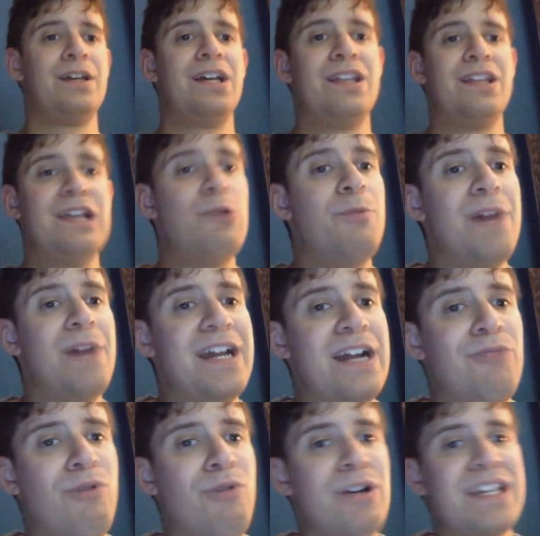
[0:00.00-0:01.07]
Then when Monday
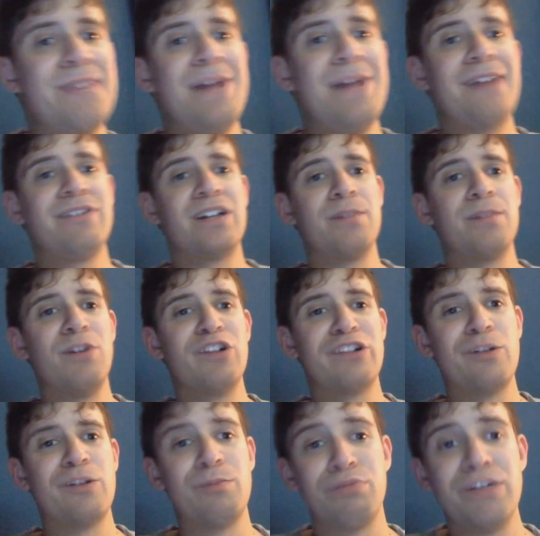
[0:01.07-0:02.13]
Night Raw came back from the
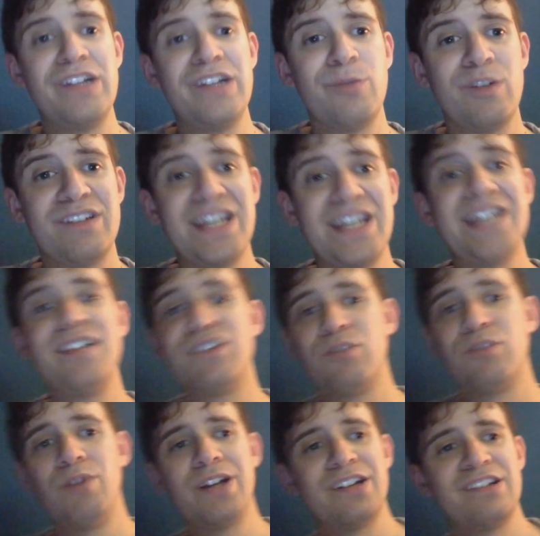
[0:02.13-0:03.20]
commercial, Priest was taking it to
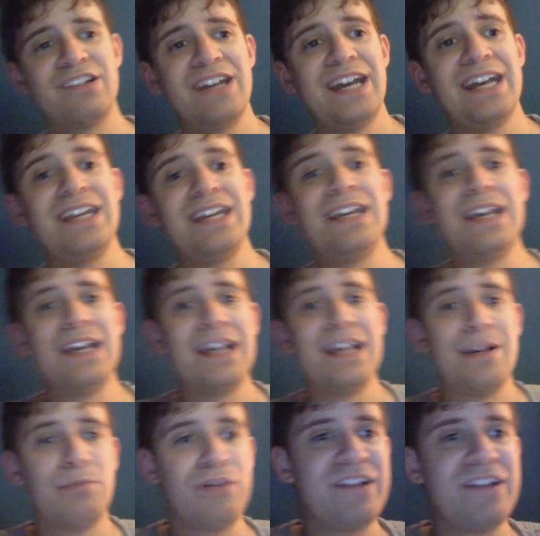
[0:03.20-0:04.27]
Ricochet.
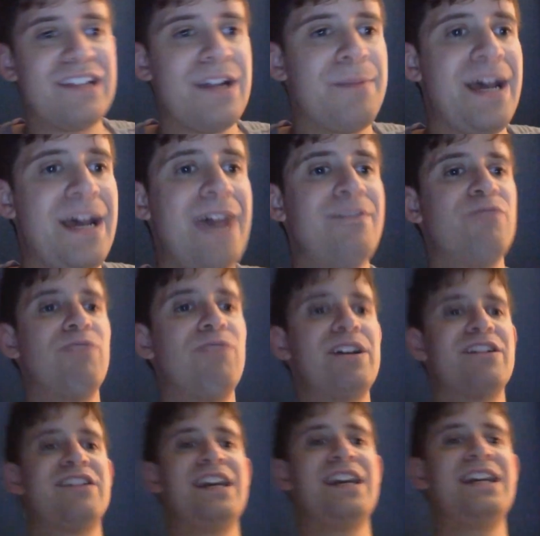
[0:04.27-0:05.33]
Priest ended up having
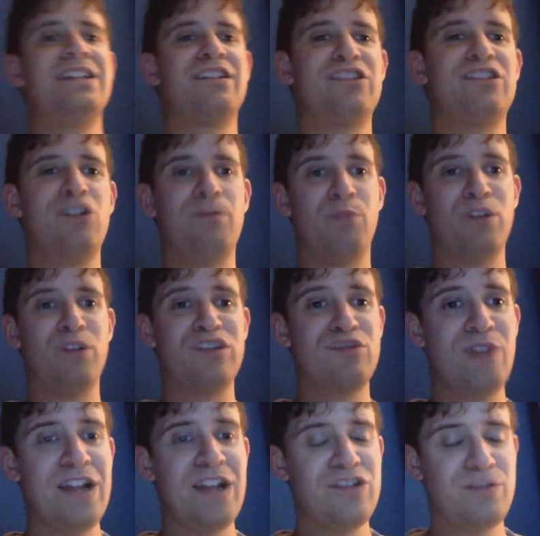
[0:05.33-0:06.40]
Ricochet in the surfboard
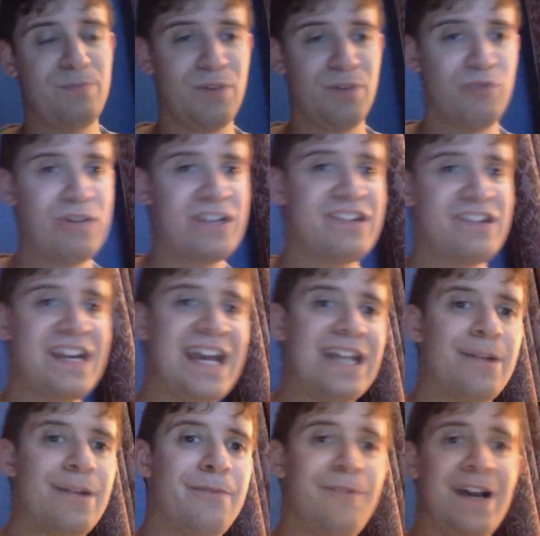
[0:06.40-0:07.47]
stretch, but Ricochet
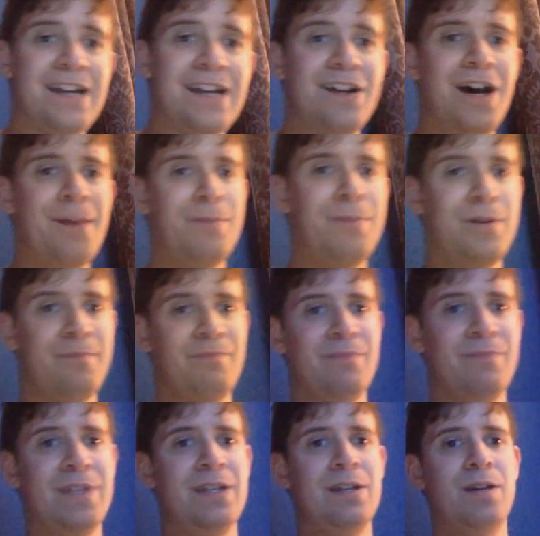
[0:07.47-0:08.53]
ended up fighting up.
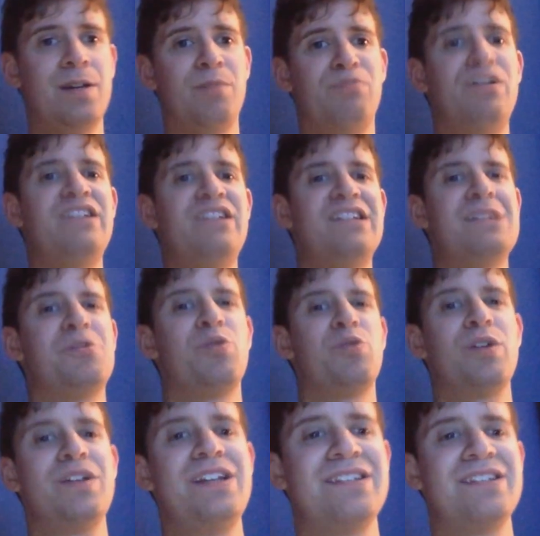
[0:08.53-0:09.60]
Priest ended up
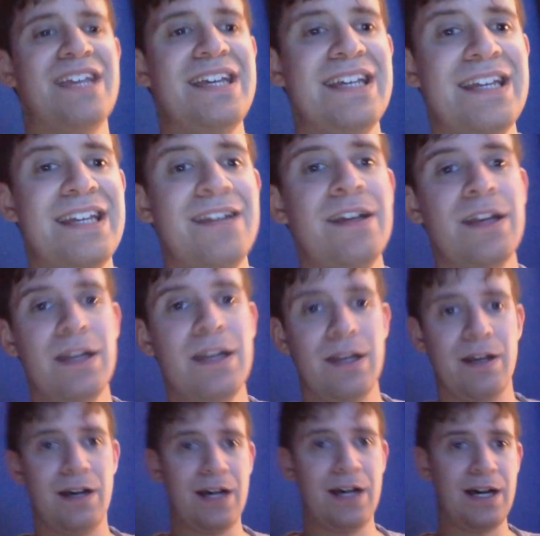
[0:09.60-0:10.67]
quickly taking
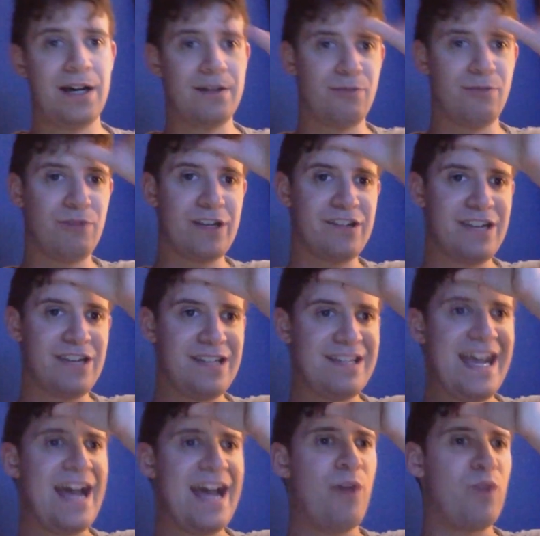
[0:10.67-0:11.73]
uh, Ricochet
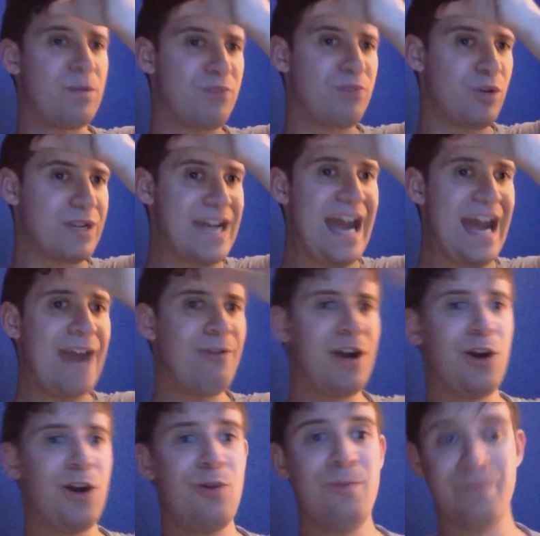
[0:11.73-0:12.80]
down with a broken
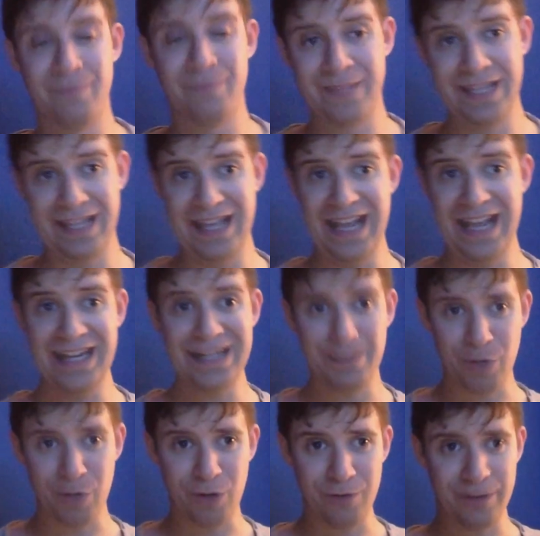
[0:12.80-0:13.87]
arrow, and he ended
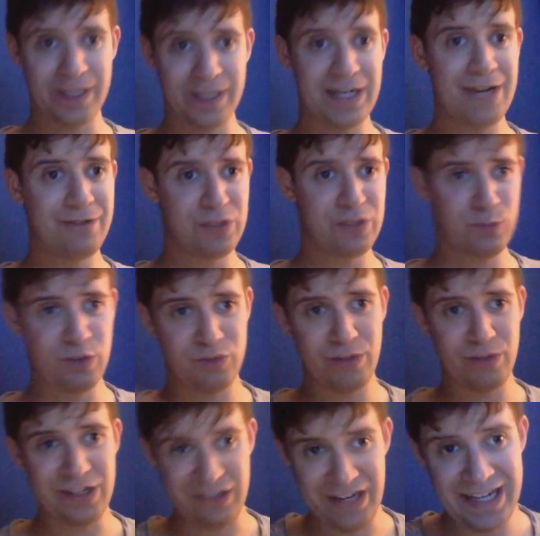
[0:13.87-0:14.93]
up going for the to which
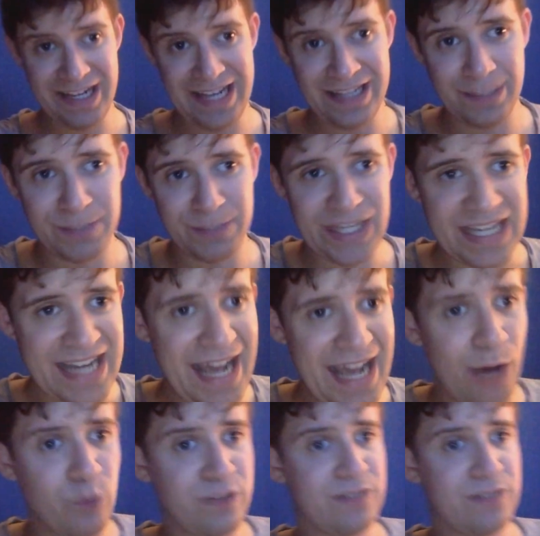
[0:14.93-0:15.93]
Ricochet ended up kicking out.